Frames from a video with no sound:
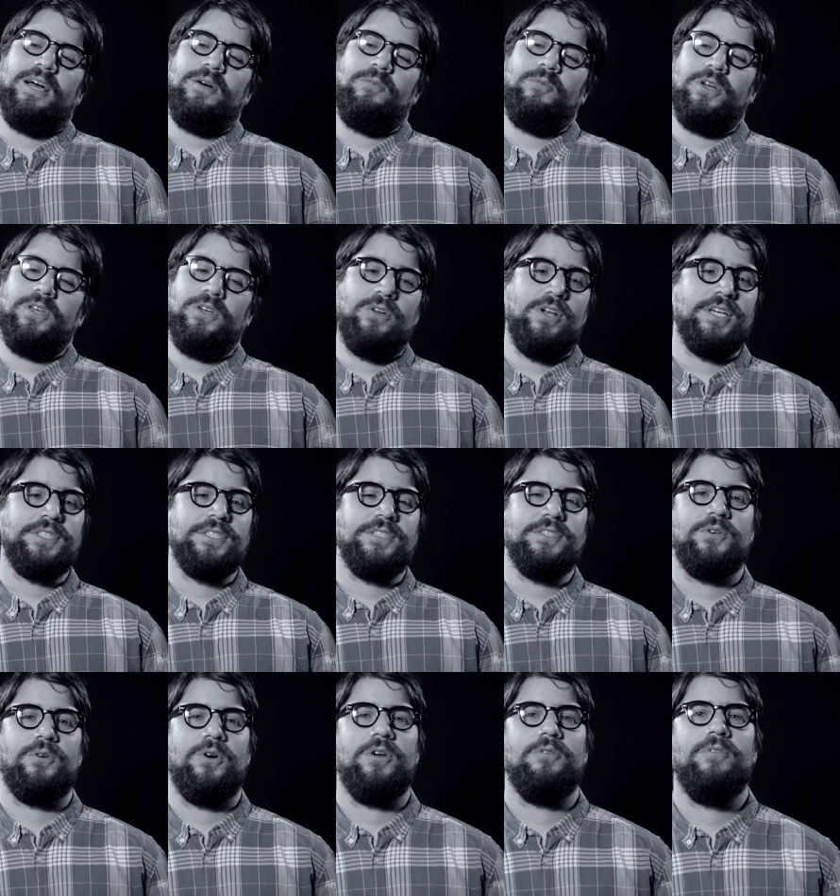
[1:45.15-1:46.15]
what you are listening
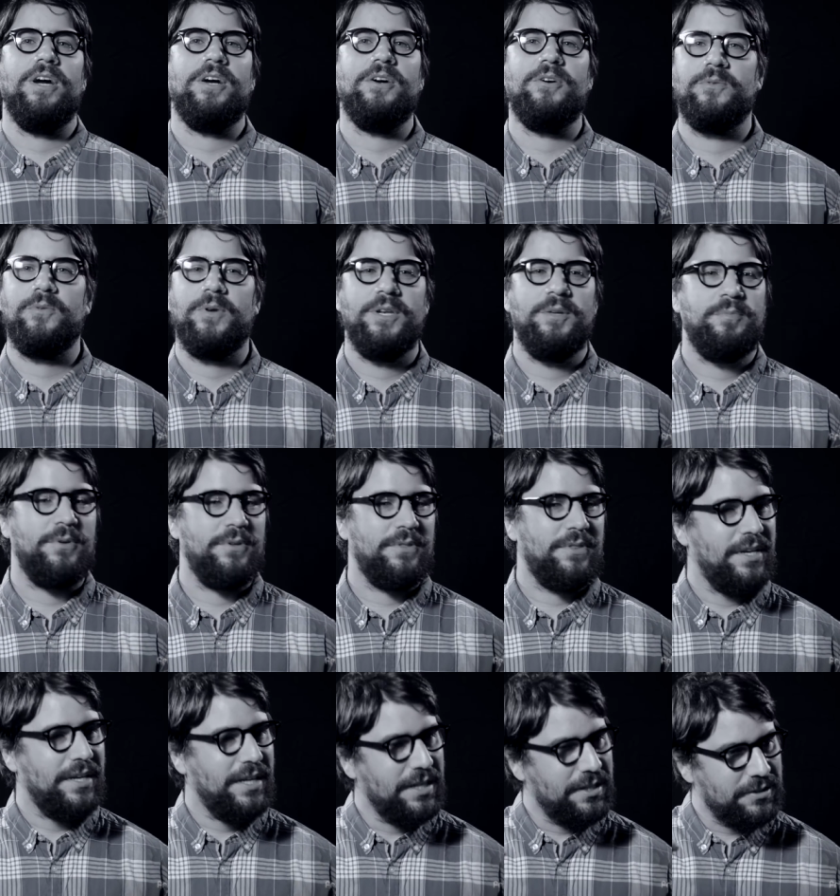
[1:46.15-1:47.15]
to on a record when you put the
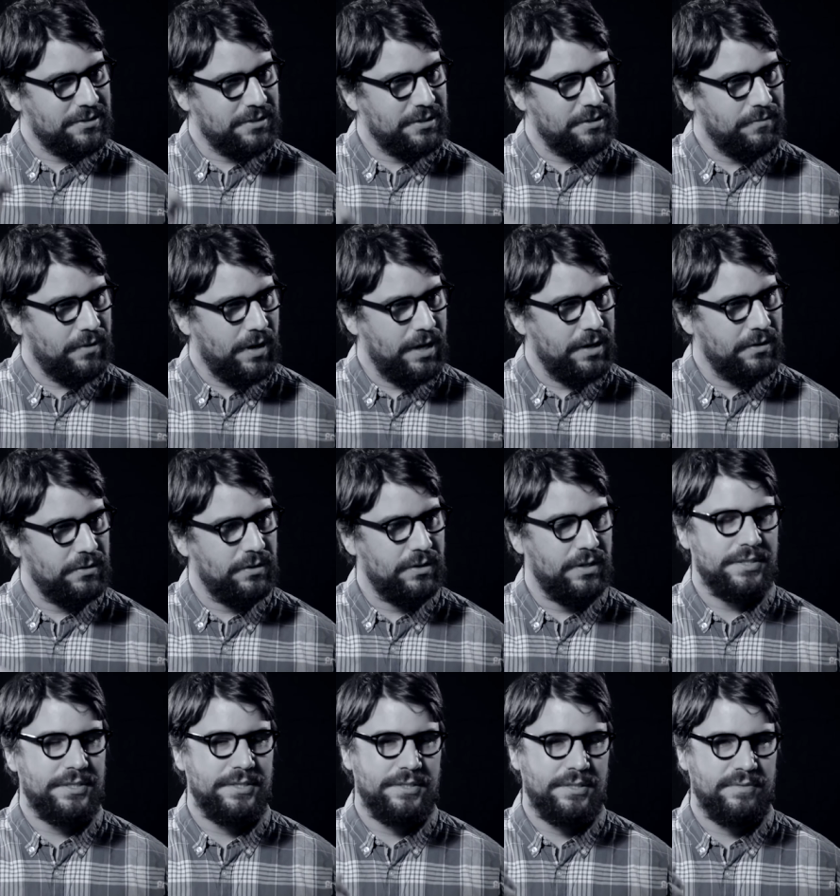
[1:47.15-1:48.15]
needle to the vinyl, you are
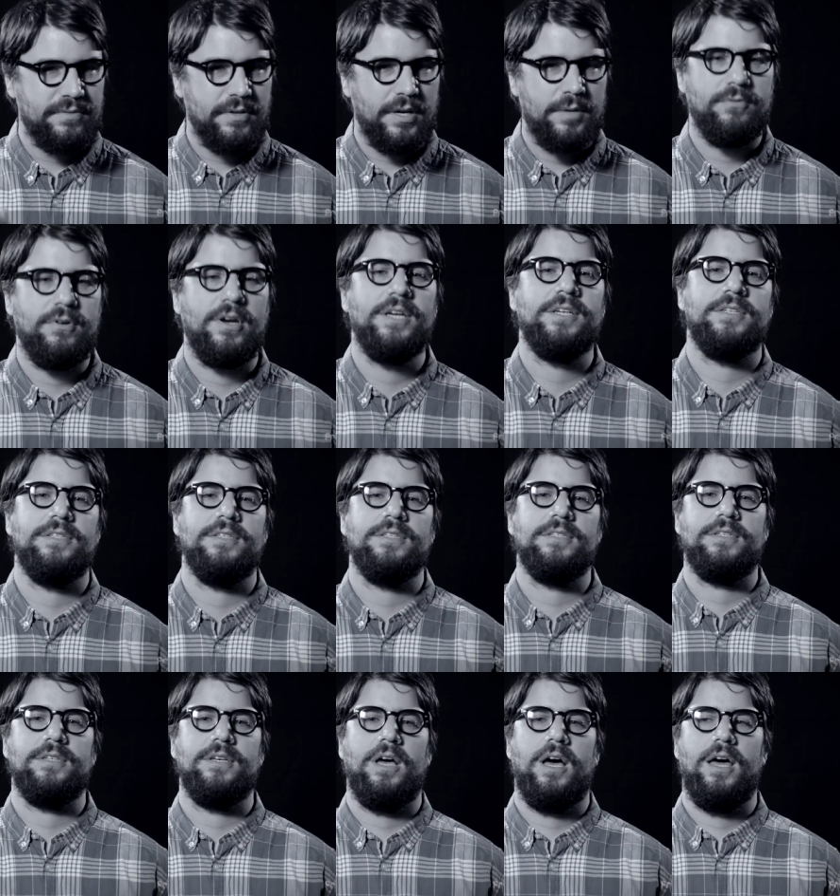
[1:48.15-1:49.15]
listening to
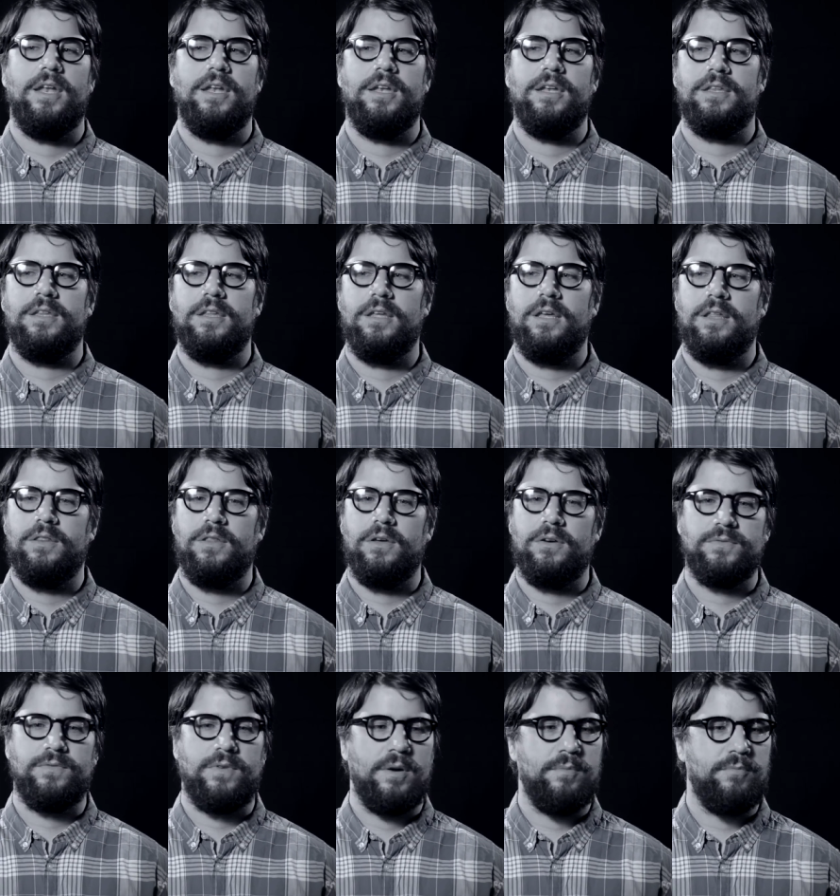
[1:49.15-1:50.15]
vibrations. And
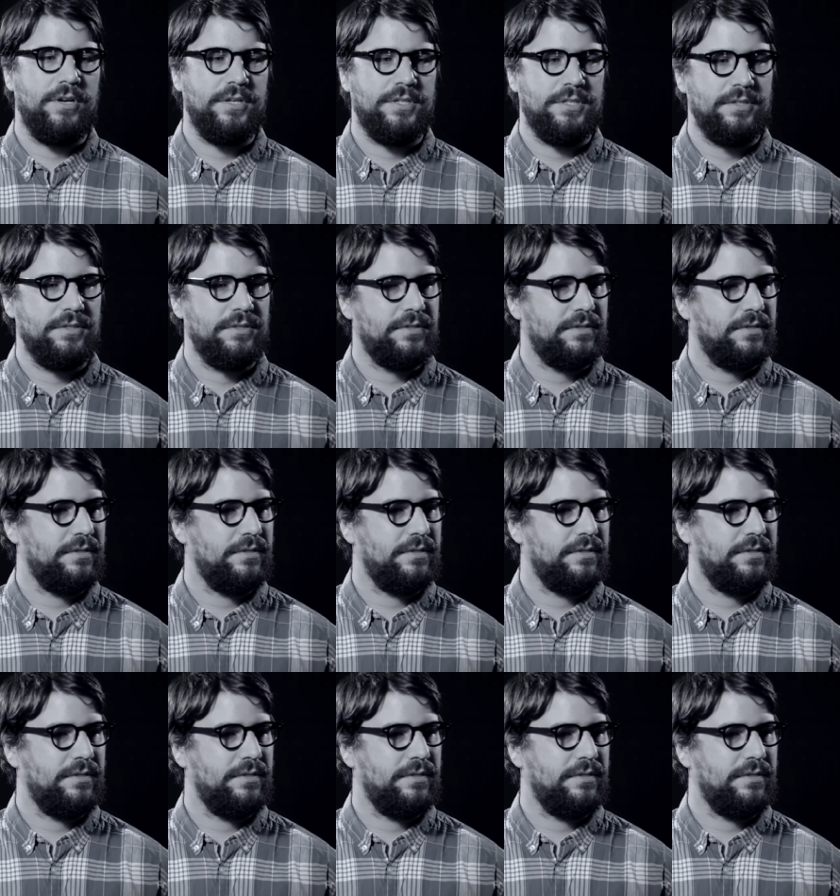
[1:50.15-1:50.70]
those vibrations